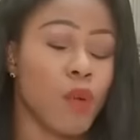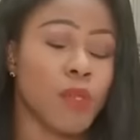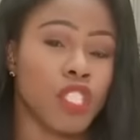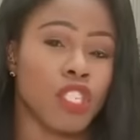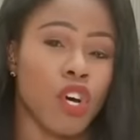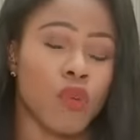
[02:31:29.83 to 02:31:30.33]

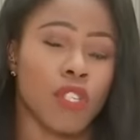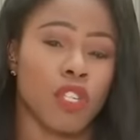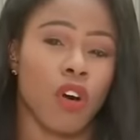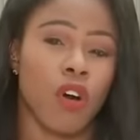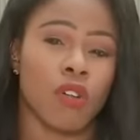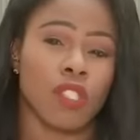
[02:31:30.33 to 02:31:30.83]
moments ago
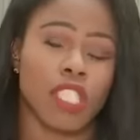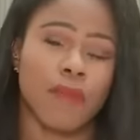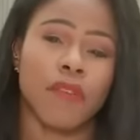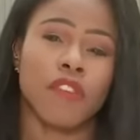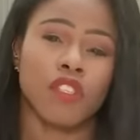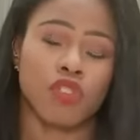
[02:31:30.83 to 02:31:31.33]
recalled
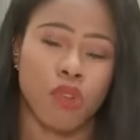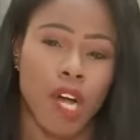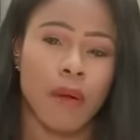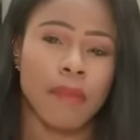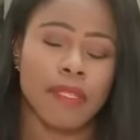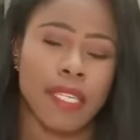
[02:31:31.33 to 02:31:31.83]
some of the
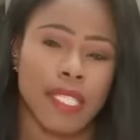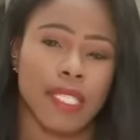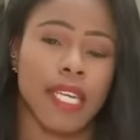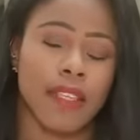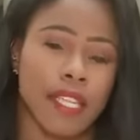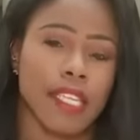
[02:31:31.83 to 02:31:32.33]
trauma
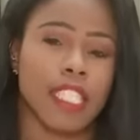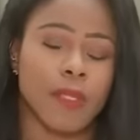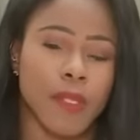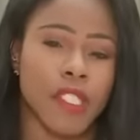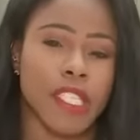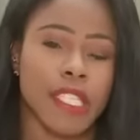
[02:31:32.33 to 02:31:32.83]
they say they
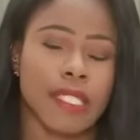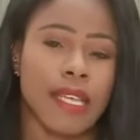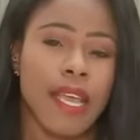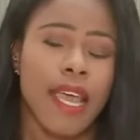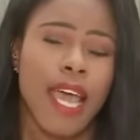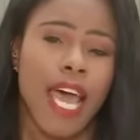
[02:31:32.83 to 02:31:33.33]

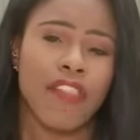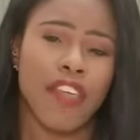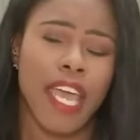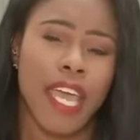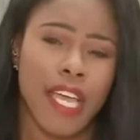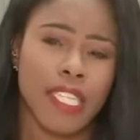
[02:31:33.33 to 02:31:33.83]
experienced at
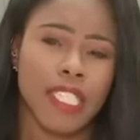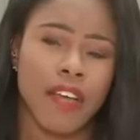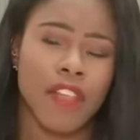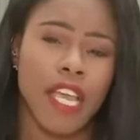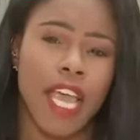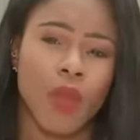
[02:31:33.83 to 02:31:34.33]
the hands
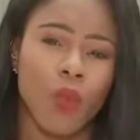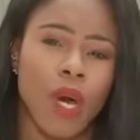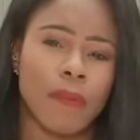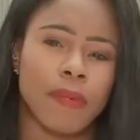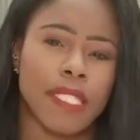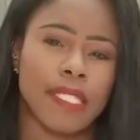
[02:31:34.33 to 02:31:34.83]
of the
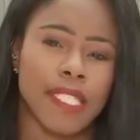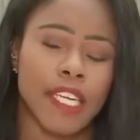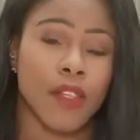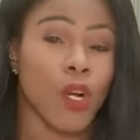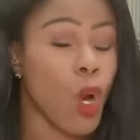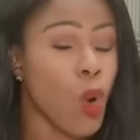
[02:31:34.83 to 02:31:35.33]

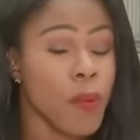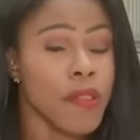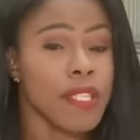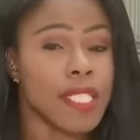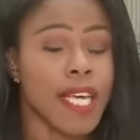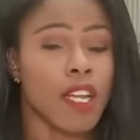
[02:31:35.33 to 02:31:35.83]
NYPD, and they're
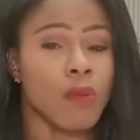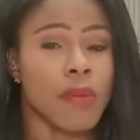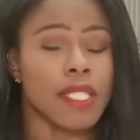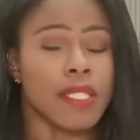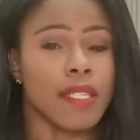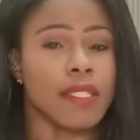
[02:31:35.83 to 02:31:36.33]
hoping the
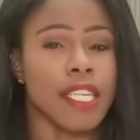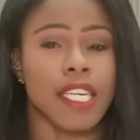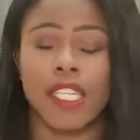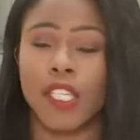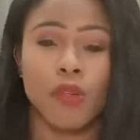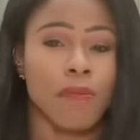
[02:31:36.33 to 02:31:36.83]
settlement sends
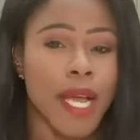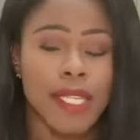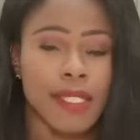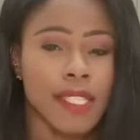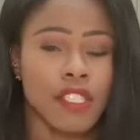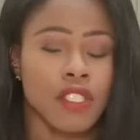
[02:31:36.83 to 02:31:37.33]
a clear
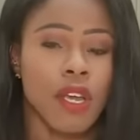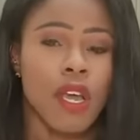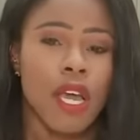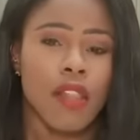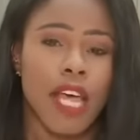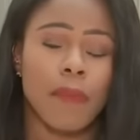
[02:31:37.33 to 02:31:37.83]
message
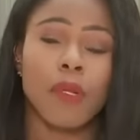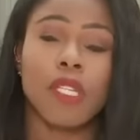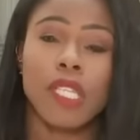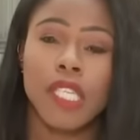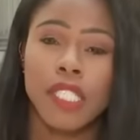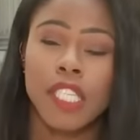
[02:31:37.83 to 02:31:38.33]
that
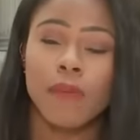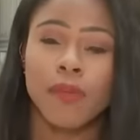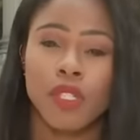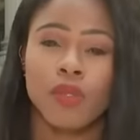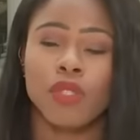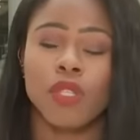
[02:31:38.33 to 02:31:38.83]
police
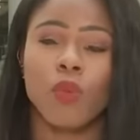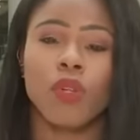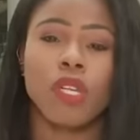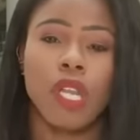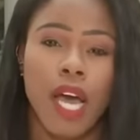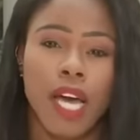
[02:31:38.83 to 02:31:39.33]
abuse
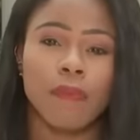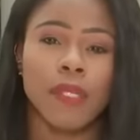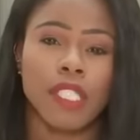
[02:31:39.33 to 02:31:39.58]
will not be